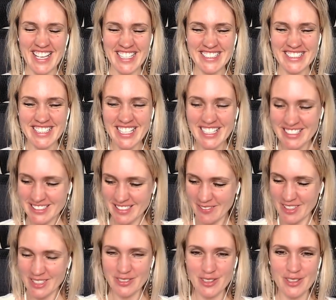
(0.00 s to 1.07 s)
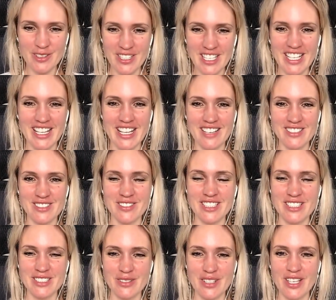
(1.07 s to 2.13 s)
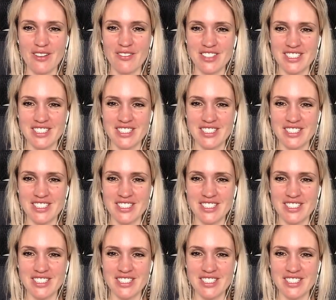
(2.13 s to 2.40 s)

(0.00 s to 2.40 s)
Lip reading: Nice. Thank you so much for calling in. That was a really sweet